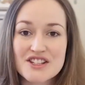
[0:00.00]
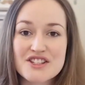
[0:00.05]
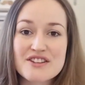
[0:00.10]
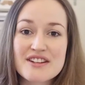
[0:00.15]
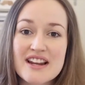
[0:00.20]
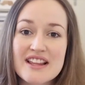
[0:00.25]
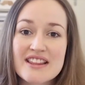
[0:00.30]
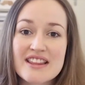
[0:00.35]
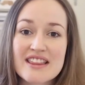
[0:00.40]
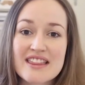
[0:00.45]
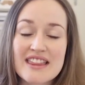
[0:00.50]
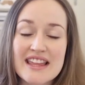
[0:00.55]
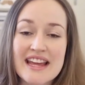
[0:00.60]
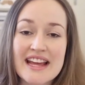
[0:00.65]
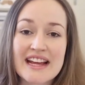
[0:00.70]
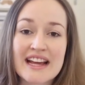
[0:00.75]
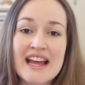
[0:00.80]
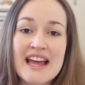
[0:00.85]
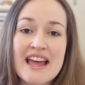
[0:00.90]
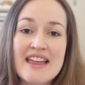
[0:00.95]
So another
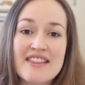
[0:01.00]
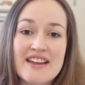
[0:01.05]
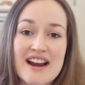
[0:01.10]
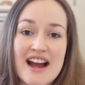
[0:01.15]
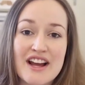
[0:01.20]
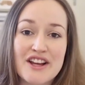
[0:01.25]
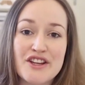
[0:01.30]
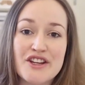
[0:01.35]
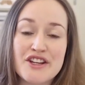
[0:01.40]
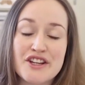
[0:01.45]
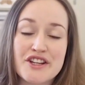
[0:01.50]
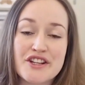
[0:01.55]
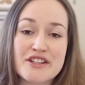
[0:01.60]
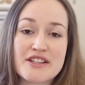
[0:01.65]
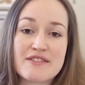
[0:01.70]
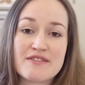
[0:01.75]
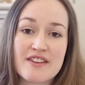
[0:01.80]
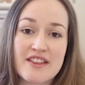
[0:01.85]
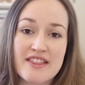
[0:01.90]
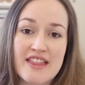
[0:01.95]
thing that I
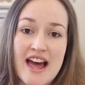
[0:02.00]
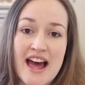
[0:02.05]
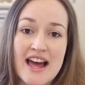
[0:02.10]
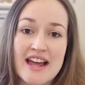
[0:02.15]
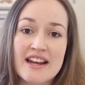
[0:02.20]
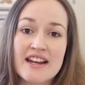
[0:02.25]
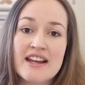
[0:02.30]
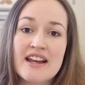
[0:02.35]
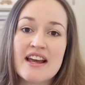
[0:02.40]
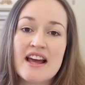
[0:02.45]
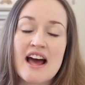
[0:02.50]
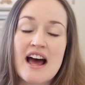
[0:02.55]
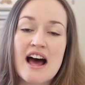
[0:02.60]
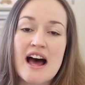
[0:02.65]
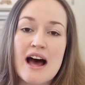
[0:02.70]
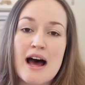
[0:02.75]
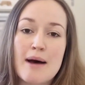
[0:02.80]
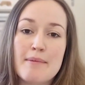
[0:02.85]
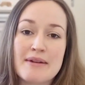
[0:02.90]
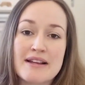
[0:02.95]
use for that
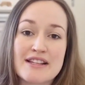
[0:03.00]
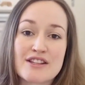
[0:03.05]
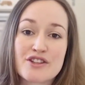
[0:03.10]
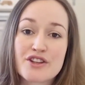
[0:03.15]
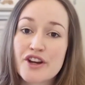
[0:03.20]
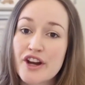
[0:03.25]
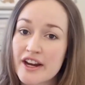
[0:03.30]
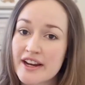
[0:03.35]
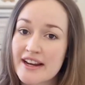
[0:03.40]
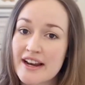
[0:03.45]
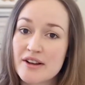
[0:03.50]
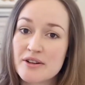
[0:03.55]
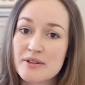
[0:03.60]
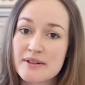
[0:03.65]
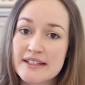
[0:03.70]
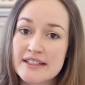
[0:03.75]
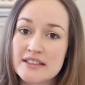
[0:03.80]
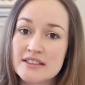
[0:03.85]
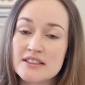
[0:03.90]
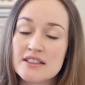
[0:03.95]
is coconut
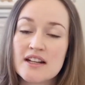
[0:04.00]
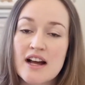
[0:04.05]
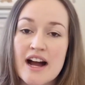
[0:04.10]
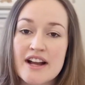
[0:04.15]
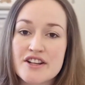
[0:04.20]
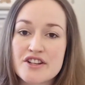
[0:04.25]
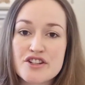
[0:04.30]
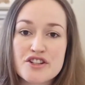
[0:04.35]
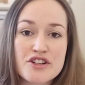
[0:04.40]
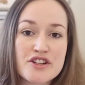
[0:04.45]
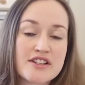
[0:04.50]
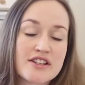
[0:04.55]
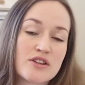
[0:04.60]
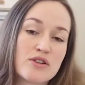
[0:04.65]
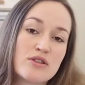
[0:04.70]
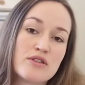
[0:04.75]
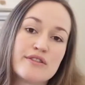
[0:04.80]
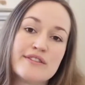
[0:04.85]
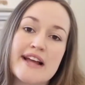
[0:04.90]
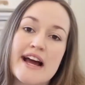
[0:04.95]
oil. I just use an
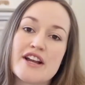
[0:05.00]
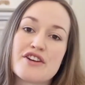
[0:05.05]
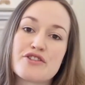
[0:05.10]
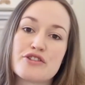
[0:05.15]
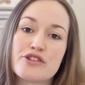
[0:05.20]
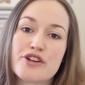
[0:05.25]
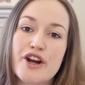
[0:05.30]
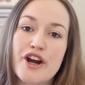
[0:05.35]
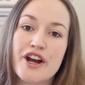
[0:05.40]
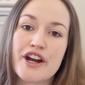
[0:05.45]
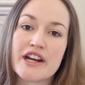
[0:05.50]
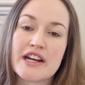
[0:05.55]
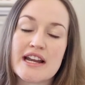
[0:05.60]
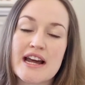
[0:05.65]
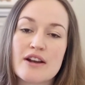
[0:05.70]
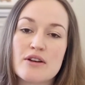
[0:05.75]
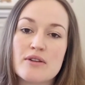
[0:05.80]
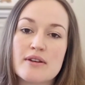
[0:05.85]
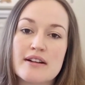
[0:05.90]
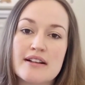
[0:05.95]
all natural
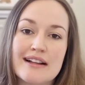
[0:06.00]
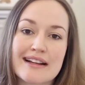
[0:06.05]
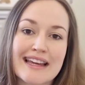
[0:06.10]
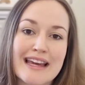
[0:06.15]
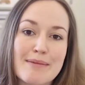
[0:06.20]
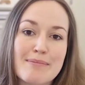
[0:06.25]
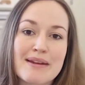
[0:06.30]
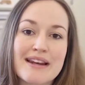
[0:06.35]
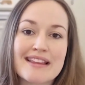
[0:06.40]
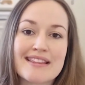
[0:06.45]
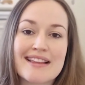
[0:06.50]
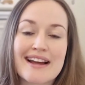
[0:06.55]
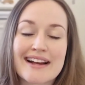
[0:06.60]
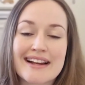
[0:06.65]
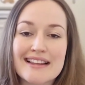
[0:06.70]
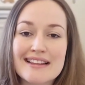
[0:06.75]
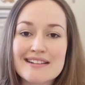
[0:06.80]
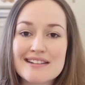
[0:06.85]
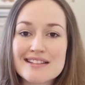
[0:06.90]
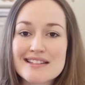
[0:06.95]
coconut oil. I keep it in
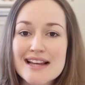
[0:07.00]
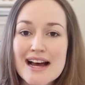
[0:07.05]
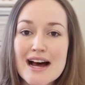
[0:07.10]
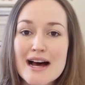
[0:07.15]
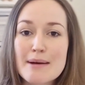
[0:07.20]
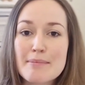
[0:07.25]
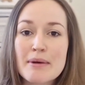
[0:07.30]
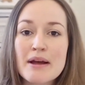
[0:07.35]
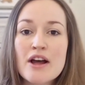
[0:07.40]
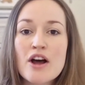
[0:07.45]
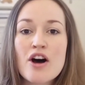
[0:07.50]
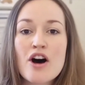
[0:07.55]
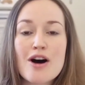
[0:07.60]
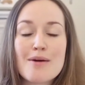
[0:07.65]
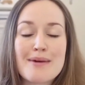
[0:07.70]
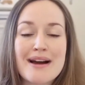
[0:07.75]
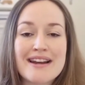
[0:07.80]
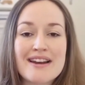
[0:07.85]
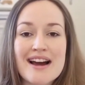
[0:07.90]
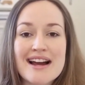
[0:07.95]
like a little tub
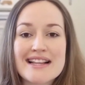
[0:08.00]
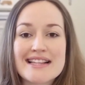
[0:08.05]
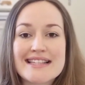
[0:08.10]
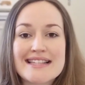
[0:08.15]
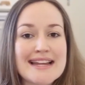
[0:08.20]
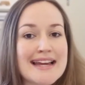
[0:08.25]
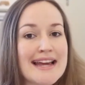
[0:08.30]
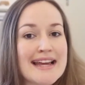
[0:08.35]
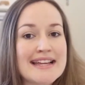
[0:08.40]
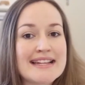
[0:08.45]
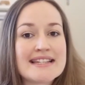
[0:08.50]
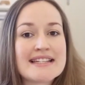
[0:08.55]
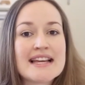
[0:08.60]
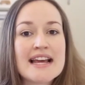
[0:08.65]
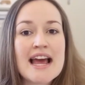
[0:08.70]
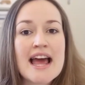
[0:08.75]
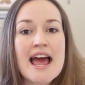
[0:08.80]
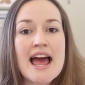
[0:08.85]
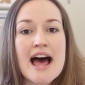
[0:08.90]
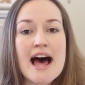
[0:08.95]
on my nightstand,
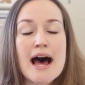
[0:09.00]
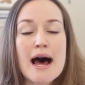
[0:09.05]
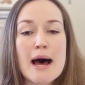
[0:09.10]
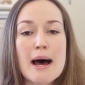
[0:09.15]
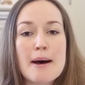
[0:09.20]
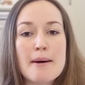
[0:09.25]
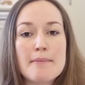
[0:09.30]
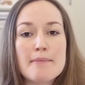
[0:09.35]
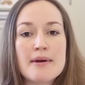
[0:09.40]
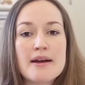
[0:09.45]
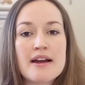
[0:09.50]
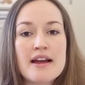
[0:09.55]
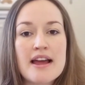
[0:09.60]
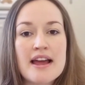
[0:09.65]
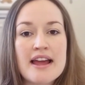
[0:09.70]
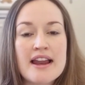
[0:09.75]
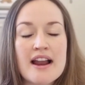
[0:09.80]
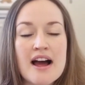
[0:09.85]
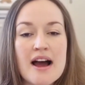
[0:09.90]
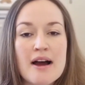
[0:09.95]

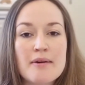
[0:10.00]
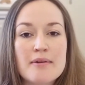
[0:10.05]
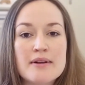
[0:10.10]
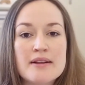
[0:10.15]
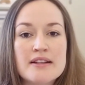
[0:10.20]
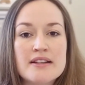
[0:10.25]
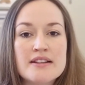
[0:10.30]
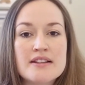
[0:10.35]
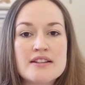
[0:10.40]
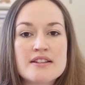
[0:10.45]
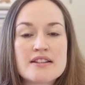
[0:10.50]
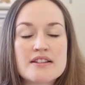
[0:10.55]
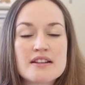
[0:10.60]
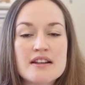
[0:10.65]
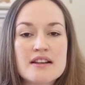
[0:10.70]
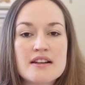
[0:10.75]
and I would